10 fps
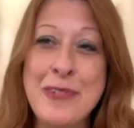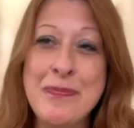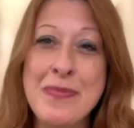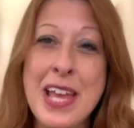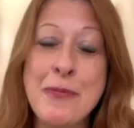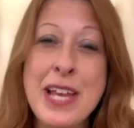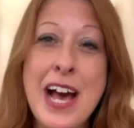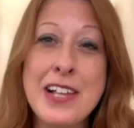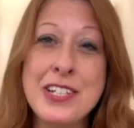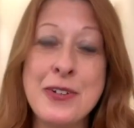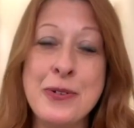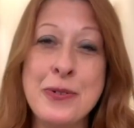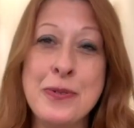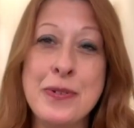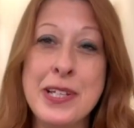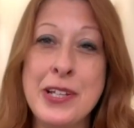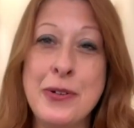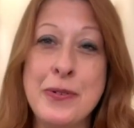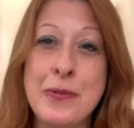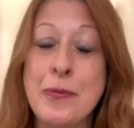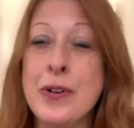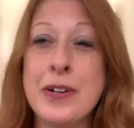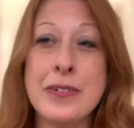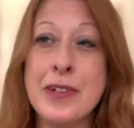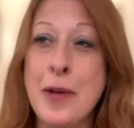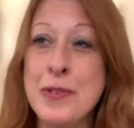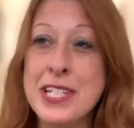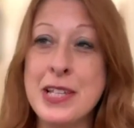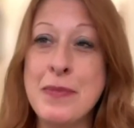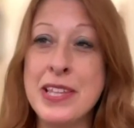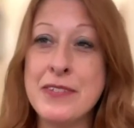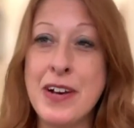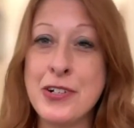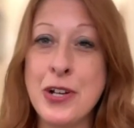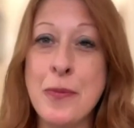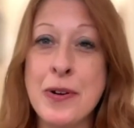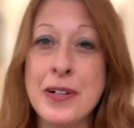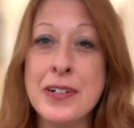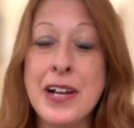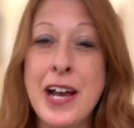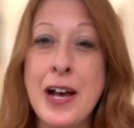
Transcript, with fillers: Um, and we also, you know, we're almost in the month of October.